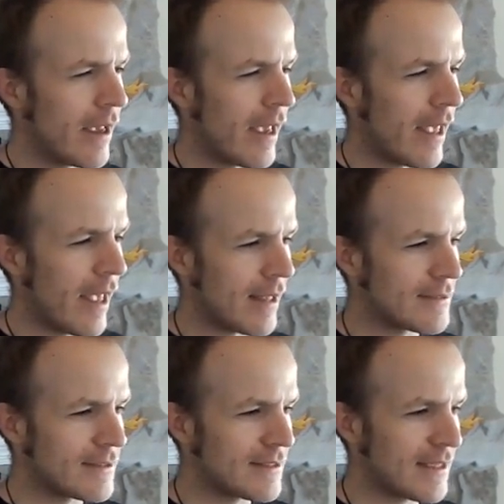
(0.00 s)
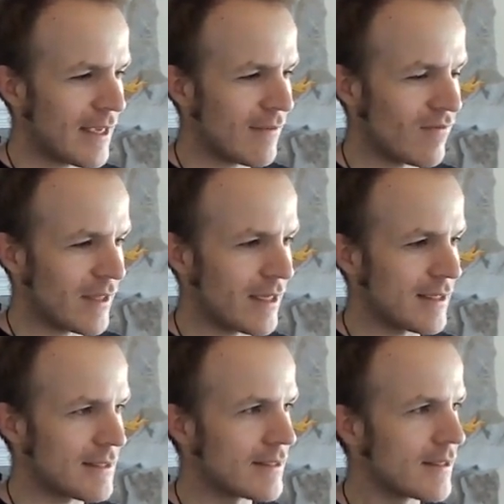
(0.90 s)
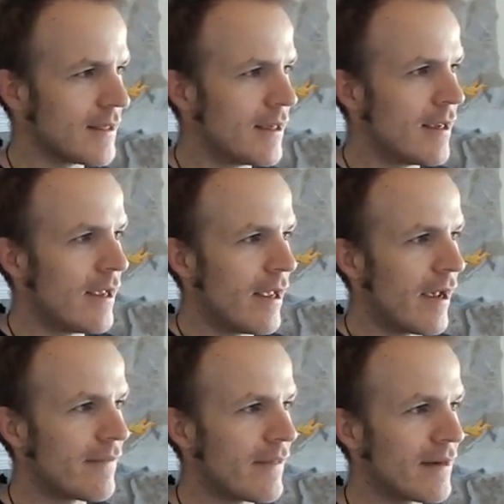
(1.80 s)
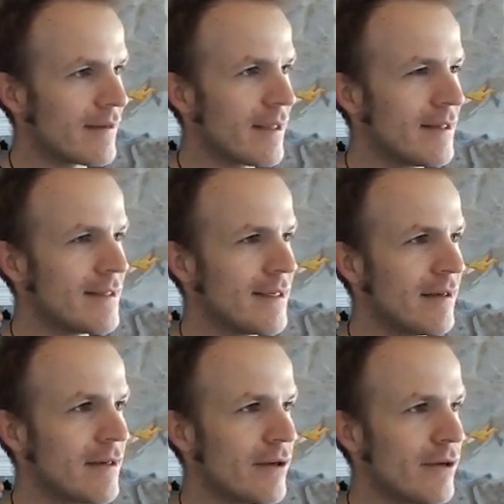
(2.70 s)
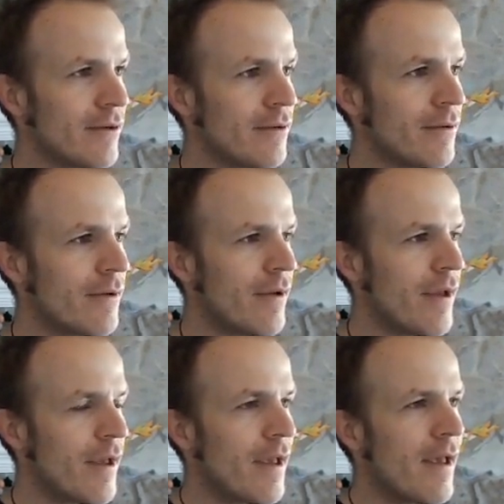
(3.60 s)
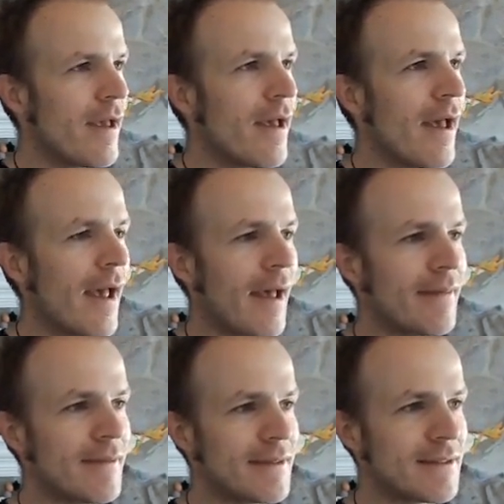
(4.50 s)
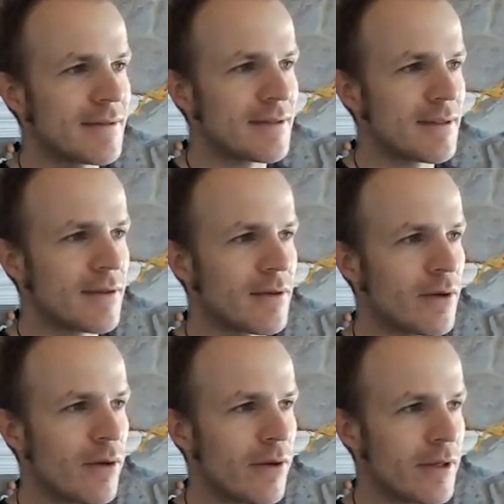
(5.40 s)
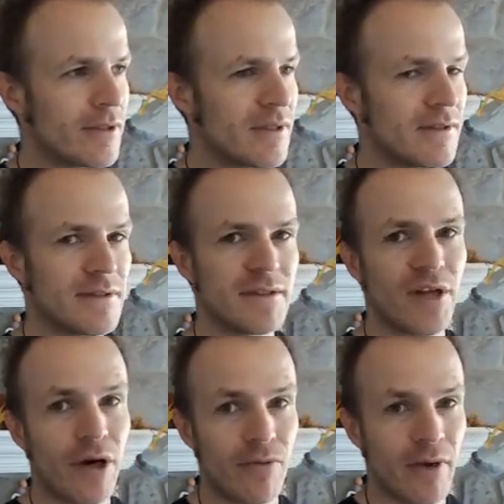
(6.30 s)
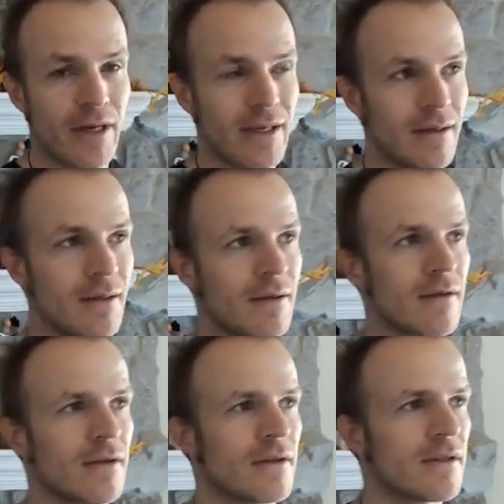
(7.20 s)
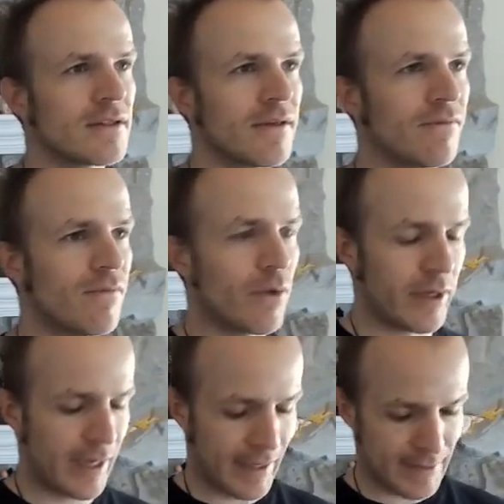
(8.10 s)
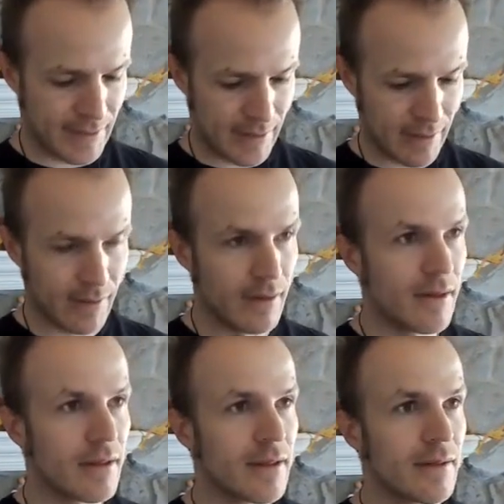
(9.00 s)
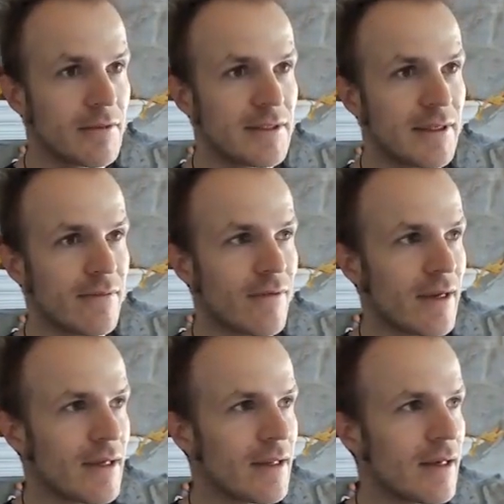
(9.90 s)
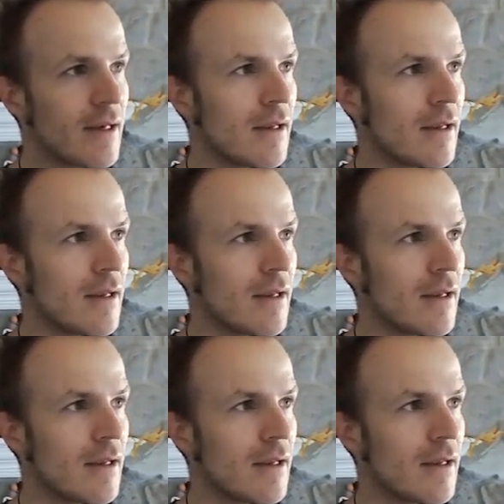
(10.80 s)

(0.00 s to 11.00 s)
and save this and then continue. And this is going to start running some forecasting. Let me see if I can